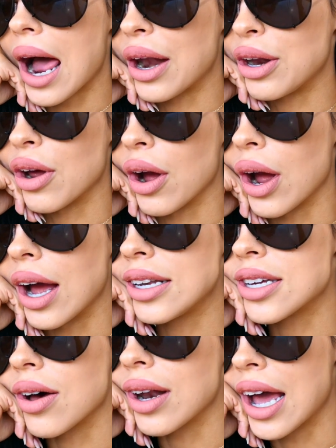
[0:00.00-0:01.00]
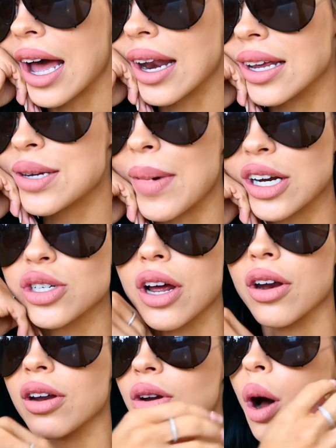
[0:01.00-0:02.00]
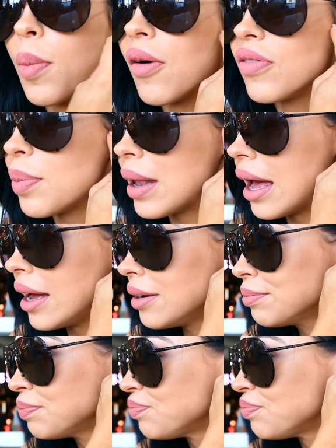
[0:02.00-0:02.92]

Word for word: don't know, I told Hannah to make sure I don't hop off the plane.